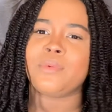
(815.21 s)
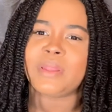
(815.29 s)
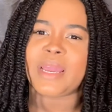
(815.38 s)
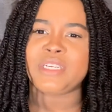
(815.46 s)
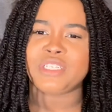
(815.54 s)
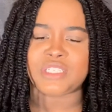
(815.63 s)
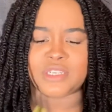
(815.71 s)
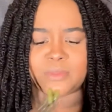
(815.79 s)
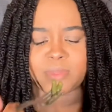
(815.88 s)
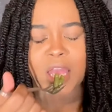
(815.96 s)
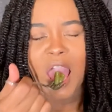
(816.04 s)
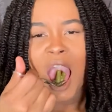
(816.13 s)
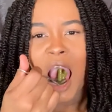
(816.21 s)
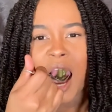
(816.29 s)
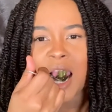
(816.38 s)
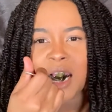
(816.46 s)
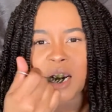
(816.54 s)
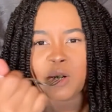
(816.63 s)
relationships.
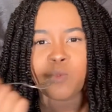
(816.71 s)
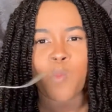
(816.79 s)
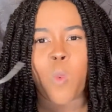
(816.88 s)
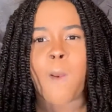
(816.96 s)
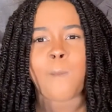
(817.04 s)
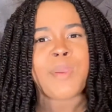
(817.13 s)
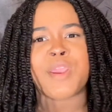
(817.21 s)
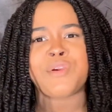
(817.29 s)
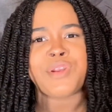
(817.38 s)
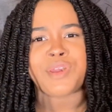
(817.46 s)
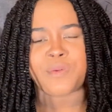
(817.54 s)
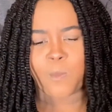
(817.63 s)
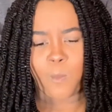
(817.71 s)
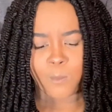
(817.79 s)
Period.